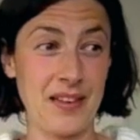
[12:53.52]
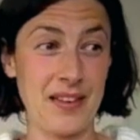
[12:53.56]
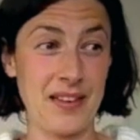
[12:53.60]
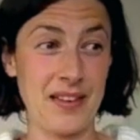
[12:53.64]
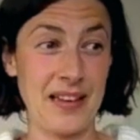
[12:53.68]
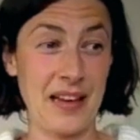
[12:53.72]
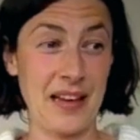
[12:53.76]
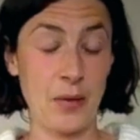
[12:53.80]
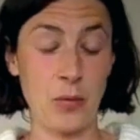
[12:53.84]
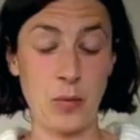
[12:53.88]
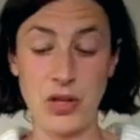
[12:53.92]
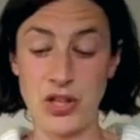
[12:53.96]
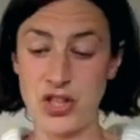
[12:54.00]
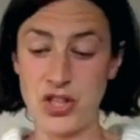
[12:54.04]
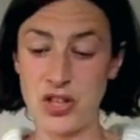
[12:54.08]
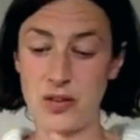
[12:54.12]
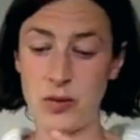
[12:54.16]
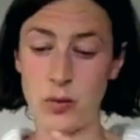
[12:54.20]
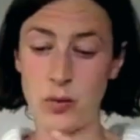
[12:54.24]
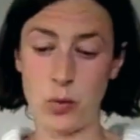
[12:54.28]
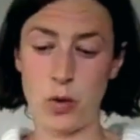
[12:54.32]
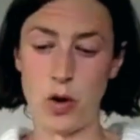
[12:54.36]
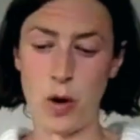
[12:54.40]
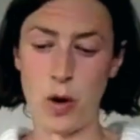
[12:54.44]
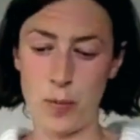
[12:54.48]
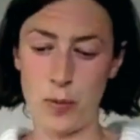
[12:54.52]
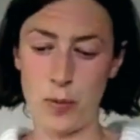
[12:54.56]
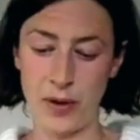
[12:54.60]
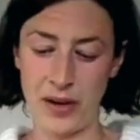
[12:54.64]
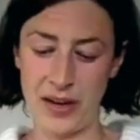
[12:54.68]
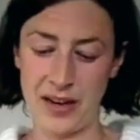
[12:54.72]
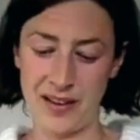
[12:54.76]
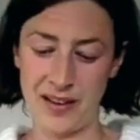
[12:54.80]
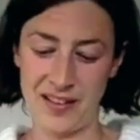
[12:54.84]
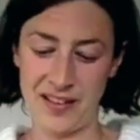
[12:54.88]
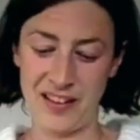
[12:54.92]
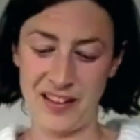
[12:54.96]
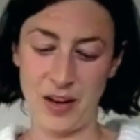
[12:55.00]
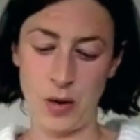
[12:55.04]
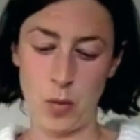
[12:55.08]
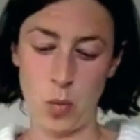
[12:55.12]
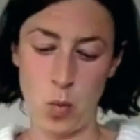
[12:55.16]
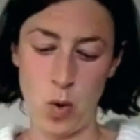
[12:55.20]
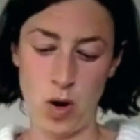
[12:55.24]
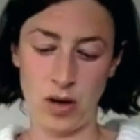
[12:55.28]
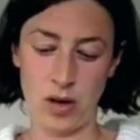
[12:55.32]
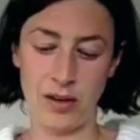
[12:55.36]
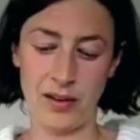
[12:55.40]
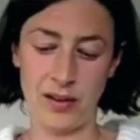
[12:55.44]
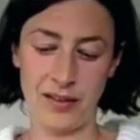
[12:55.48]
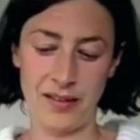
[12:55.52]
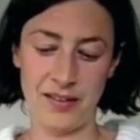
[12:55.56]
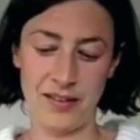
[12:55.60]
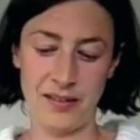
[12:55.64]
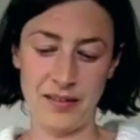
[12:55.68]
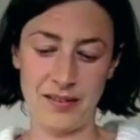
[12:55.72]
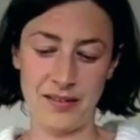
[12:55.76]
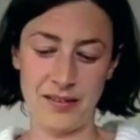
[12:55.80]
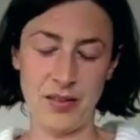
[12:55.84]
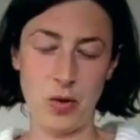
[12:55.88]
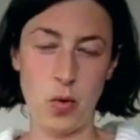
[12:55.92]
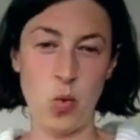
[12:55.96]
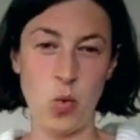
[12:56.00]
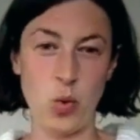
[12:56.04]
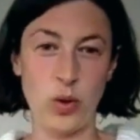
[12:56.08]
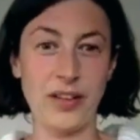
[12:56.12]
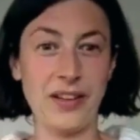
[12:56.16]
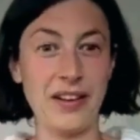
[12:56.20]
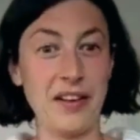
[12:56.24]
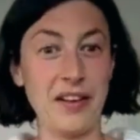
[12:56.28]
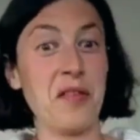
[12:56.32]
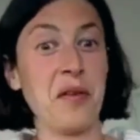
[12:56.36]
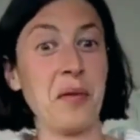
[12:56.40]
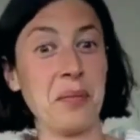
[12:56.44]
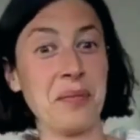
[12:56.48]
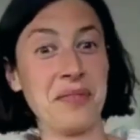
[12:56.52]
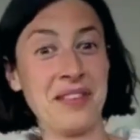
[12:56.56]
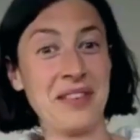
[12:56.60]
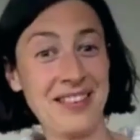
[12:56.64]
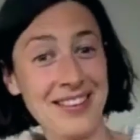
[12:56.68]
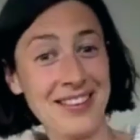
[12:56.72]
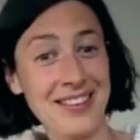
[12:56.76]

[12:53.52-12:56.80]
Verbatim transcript: And we just all operate as like one organism.